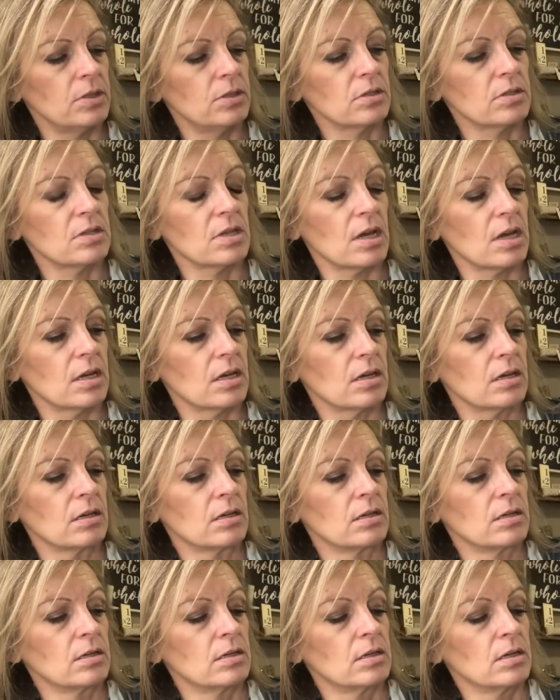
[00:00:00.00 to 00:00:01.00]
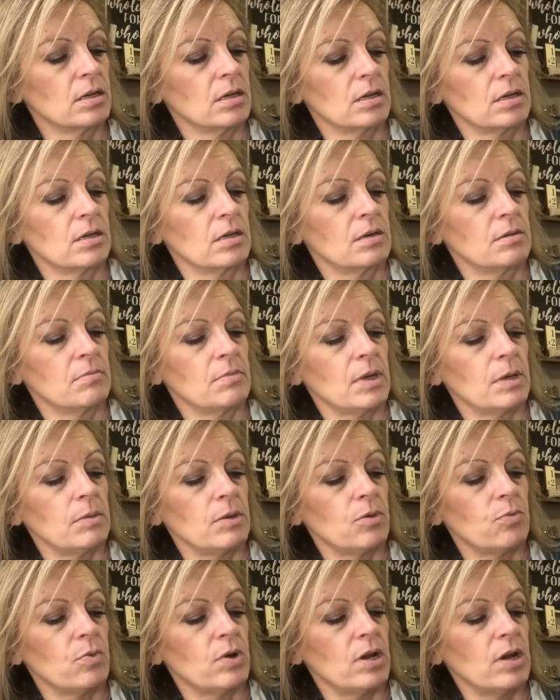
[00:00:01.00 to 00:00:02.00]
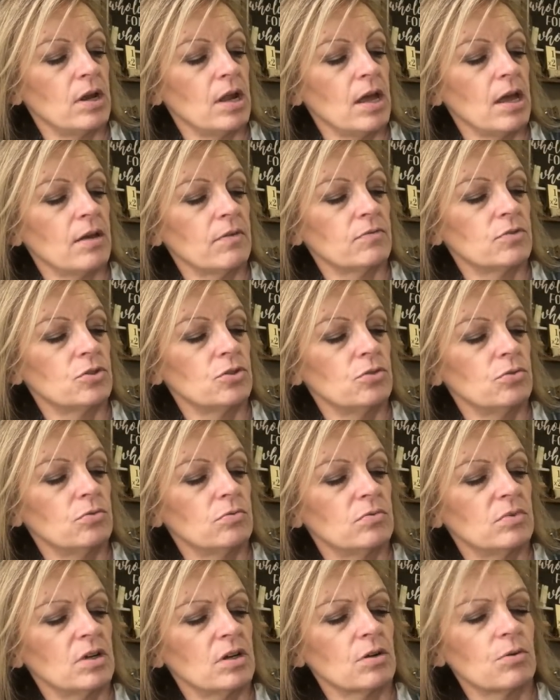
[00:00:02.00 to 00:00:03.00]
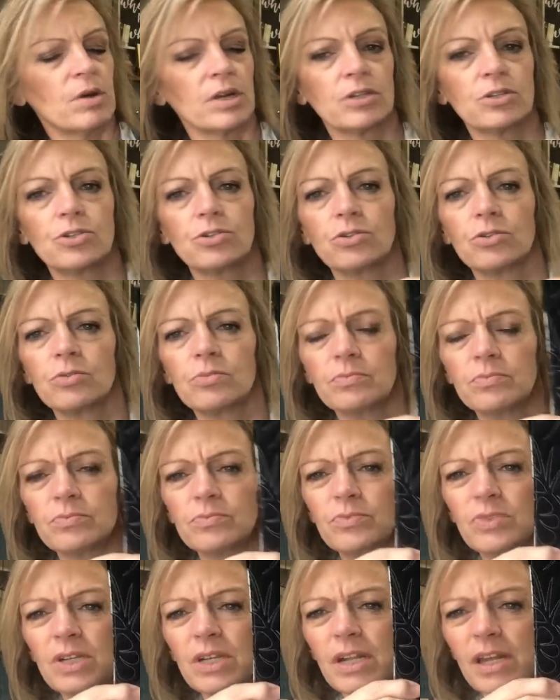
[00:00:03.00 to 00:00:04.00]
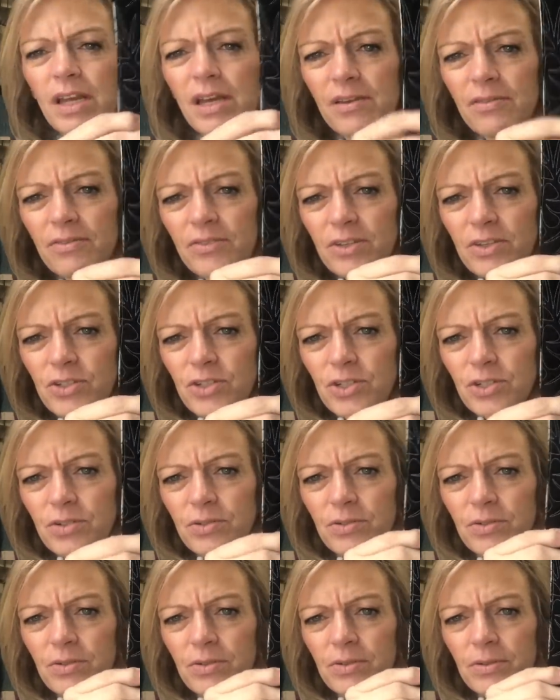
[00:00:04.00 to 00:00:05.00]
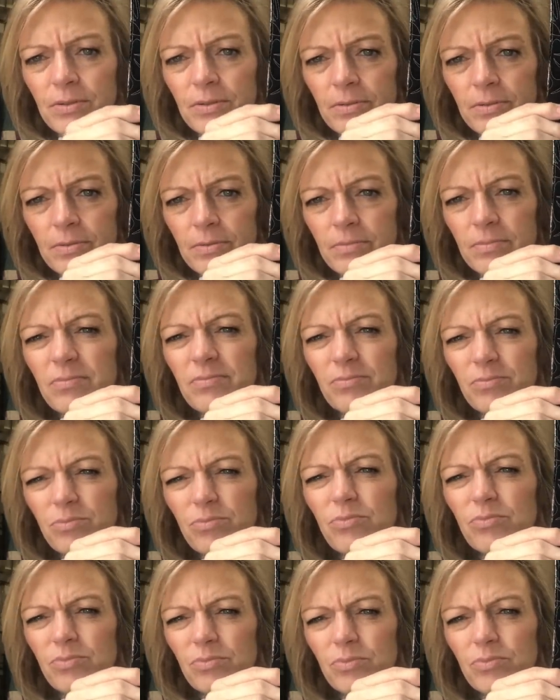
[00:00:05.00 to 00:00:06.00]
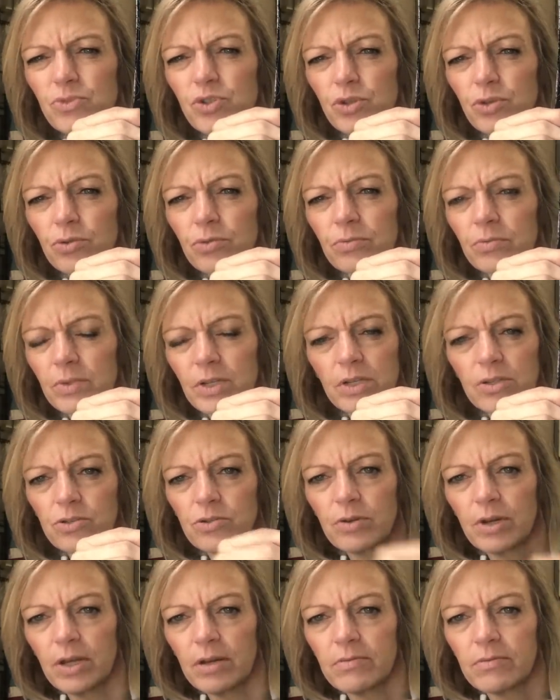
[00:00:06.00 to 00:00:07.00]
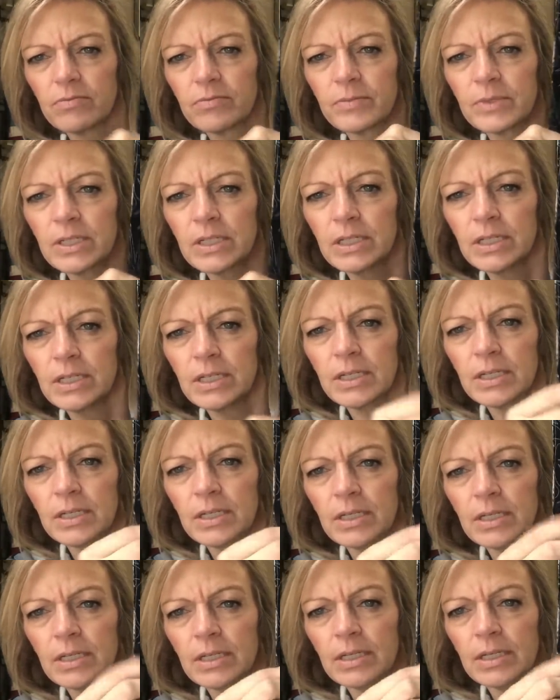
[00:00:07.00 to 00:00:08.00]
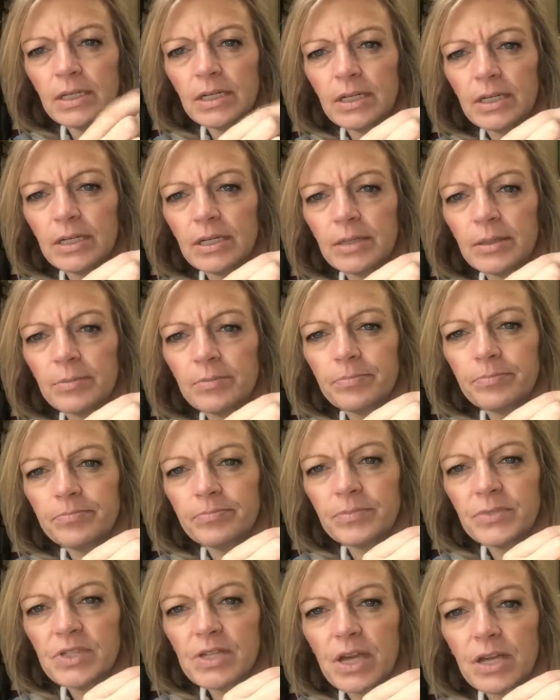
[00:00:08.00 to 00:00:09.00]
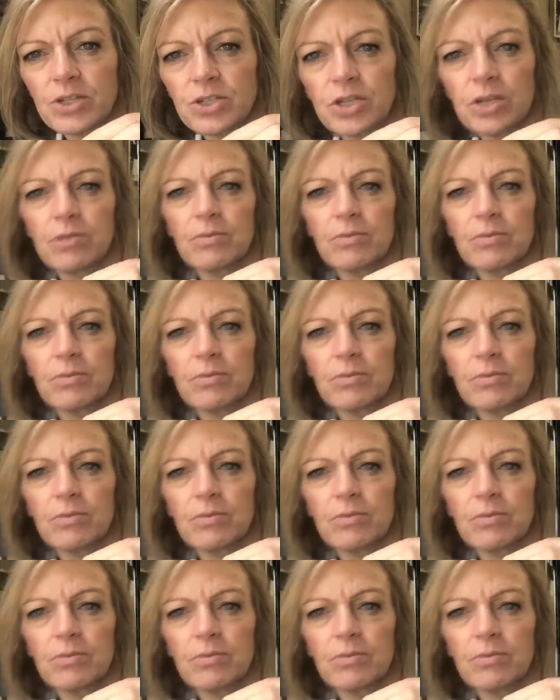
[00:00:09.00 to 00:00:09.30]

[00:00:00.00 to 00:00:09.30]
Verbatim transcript: looks like maybe one and a half, two, not quite two, one and a half inch, two, not two and a half. Um, sashing